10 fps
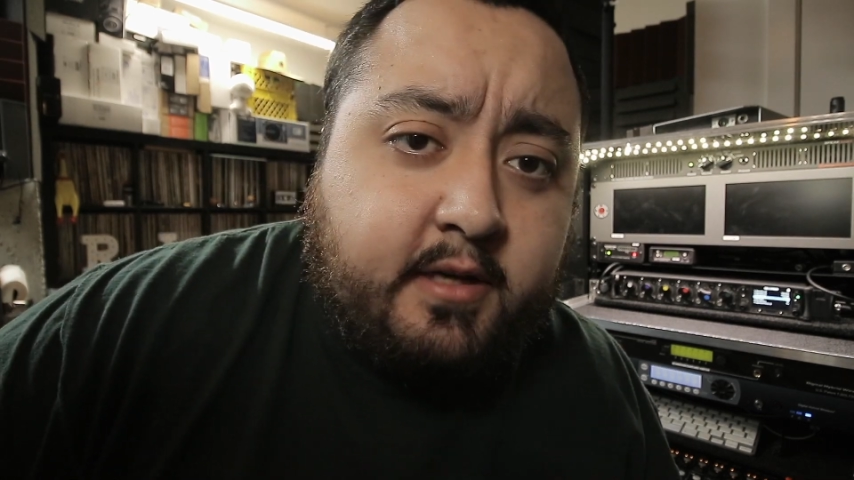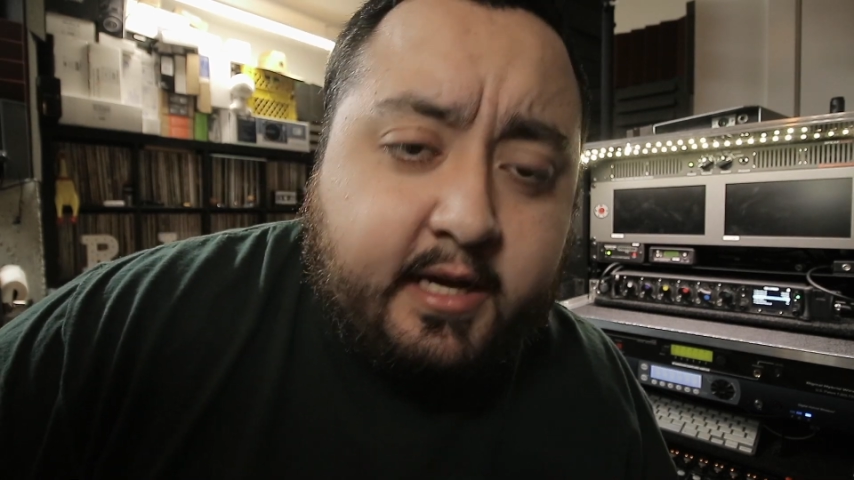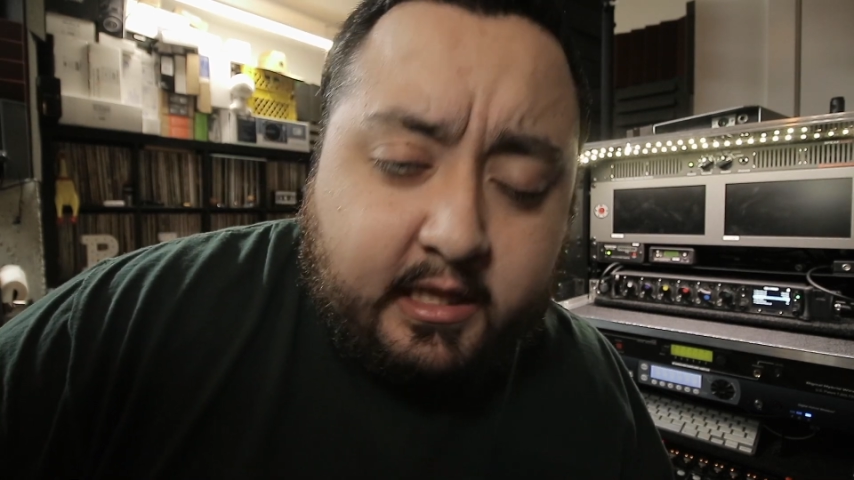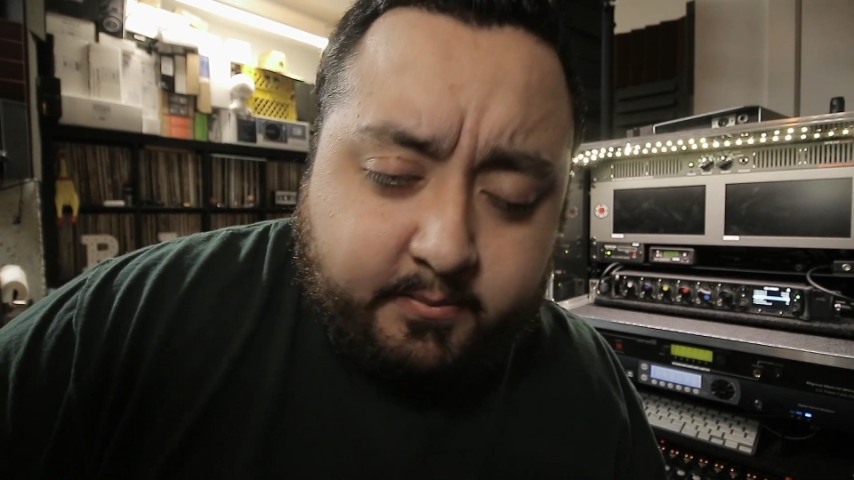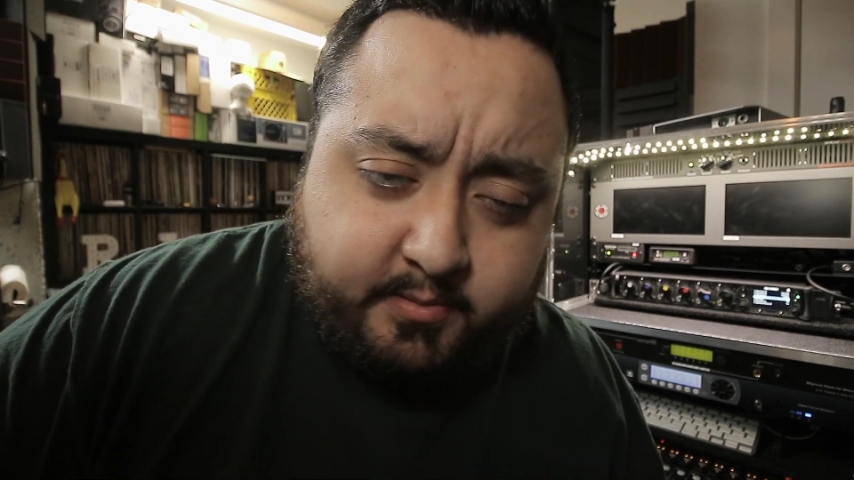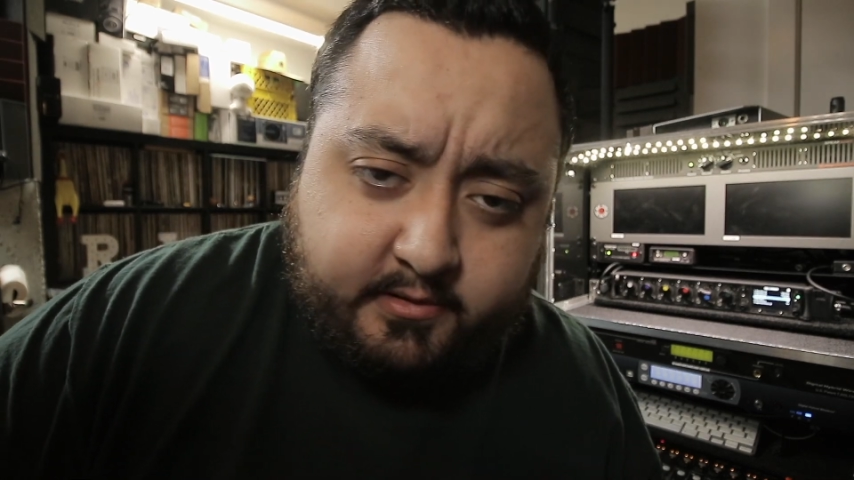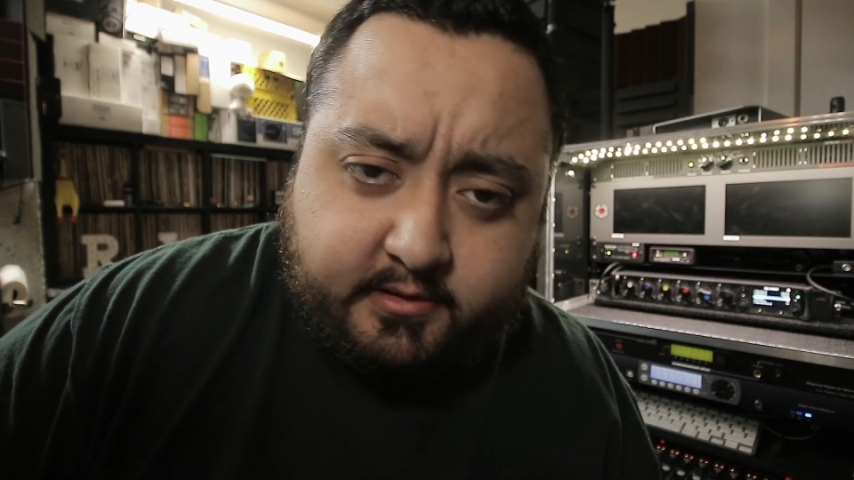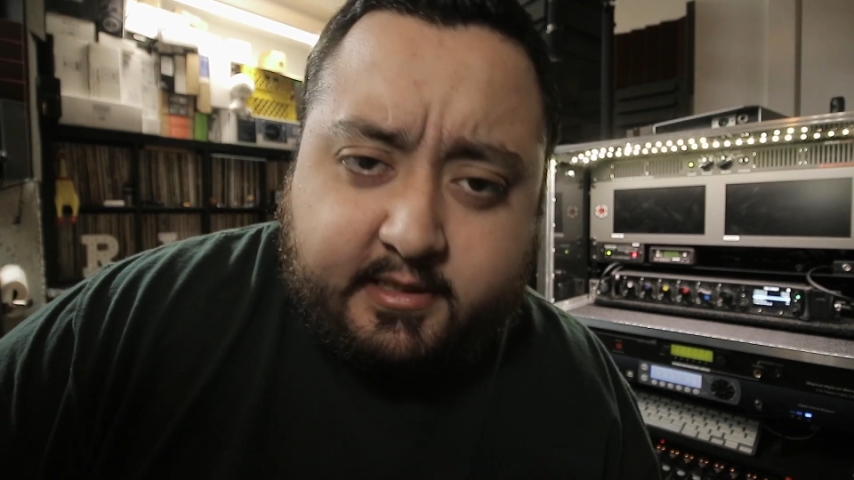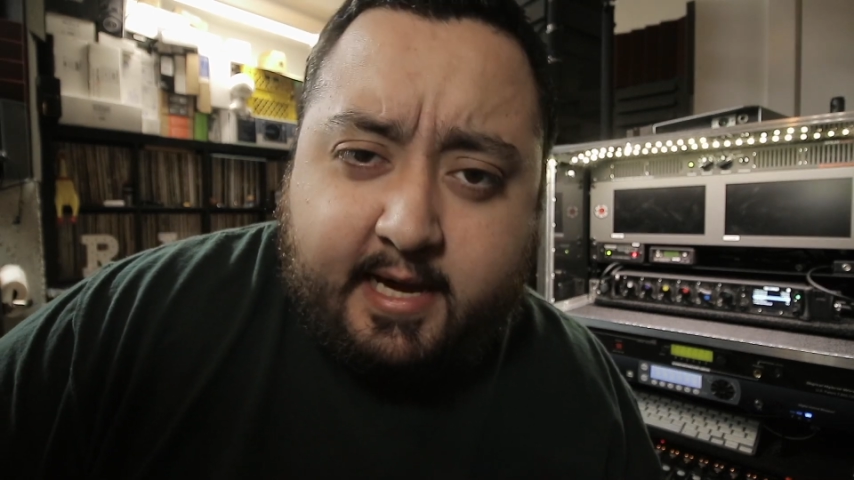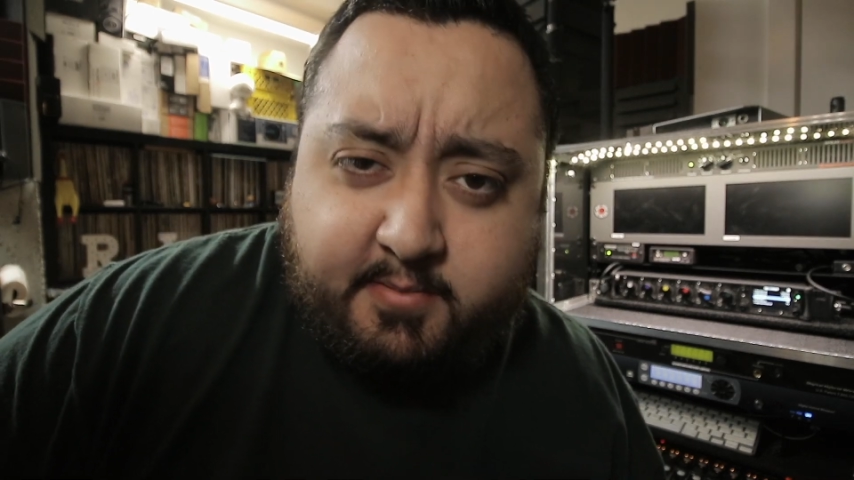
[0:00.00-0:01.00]
to help us
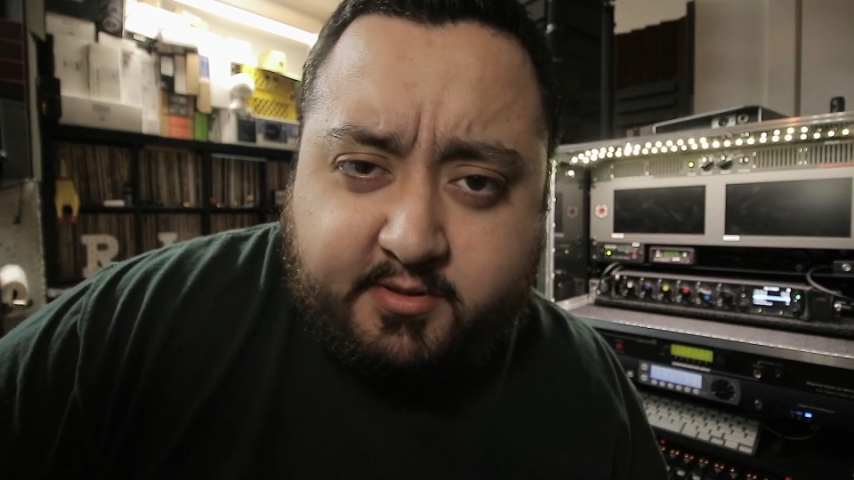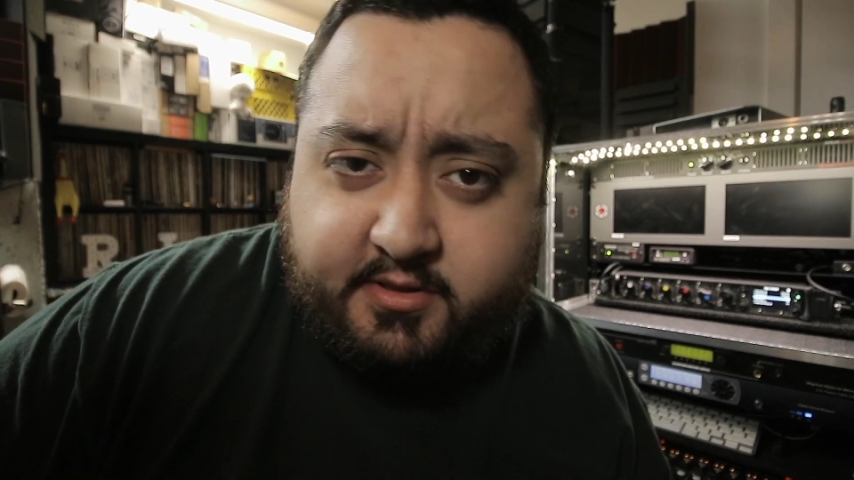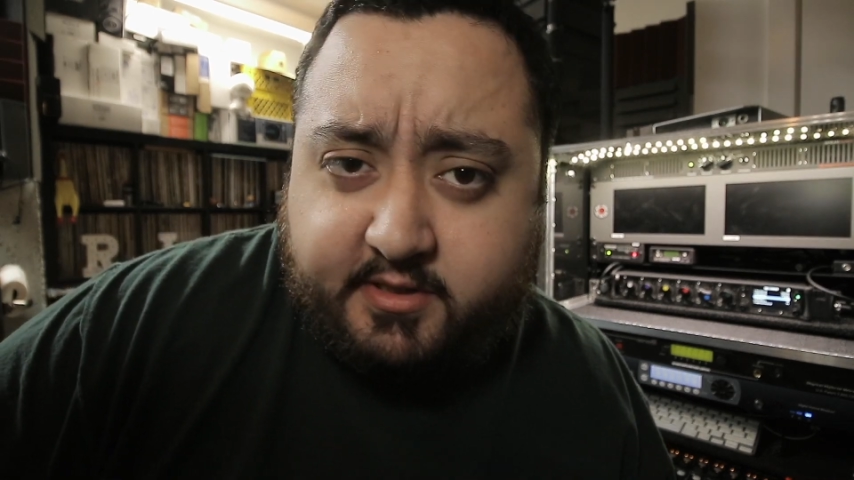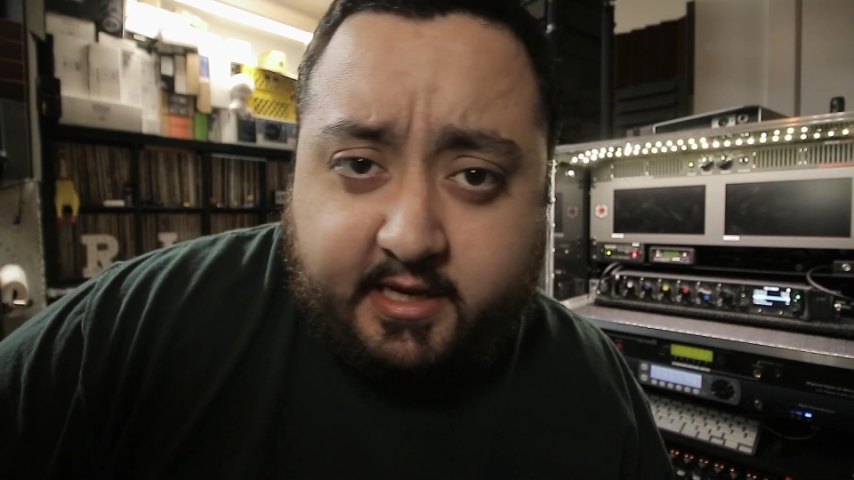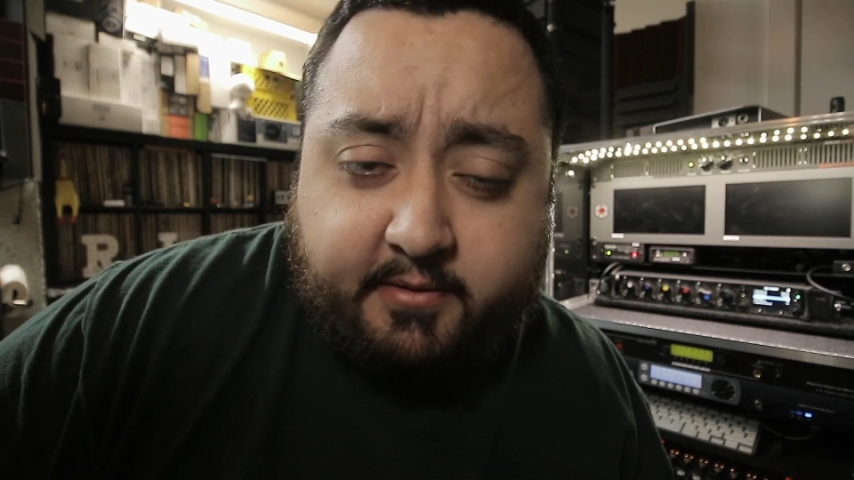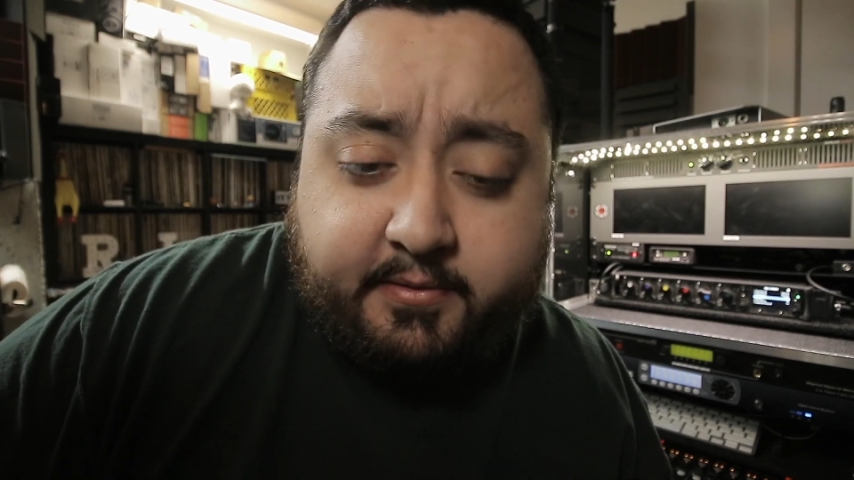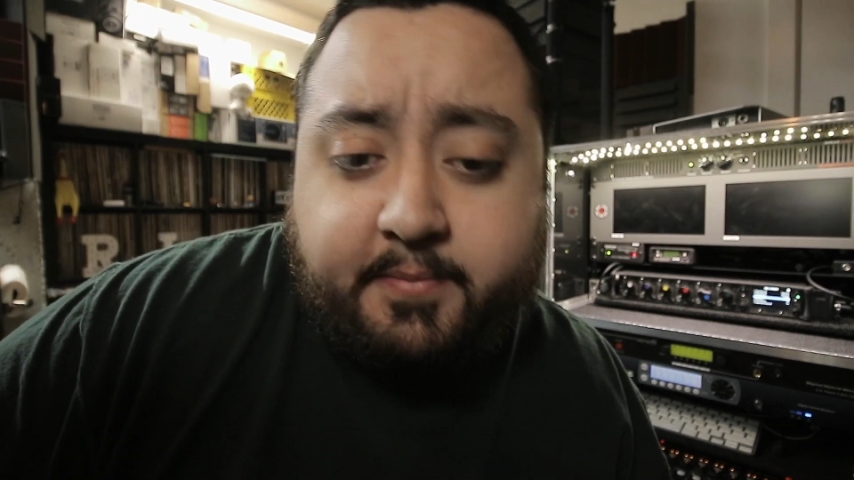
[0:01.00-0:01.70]
capture sound.